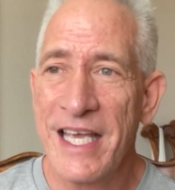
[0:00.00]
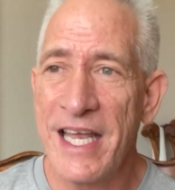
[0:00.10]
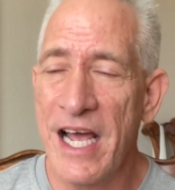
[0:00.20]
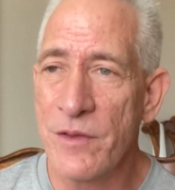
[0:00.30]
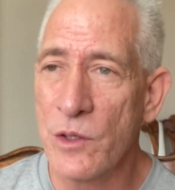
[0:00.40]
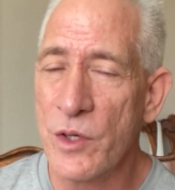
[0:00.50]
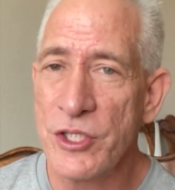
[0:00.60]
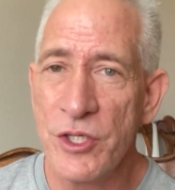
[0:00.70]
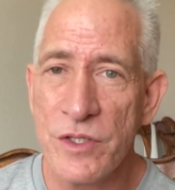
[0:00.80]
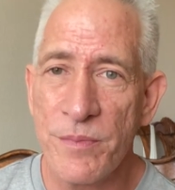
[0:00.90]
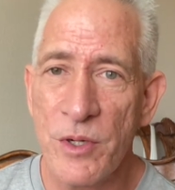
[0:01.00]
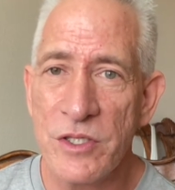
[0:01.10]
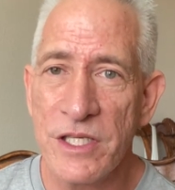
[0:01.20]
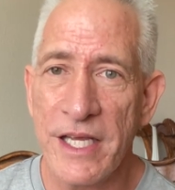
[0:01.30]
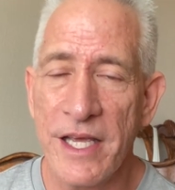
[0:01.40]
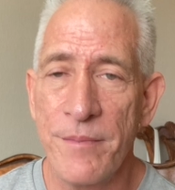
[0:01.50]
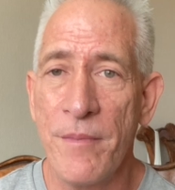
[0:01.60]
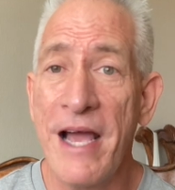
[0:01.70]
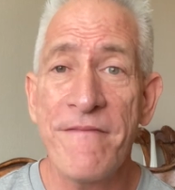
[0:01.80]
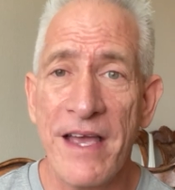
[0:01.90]
and how the Lord has used it personally in
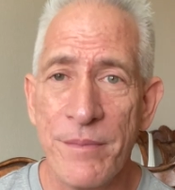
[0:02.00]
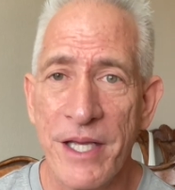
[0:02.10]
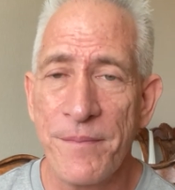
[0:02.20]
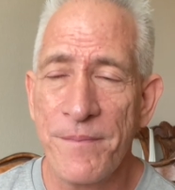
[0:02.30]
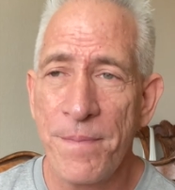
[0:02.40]
my family.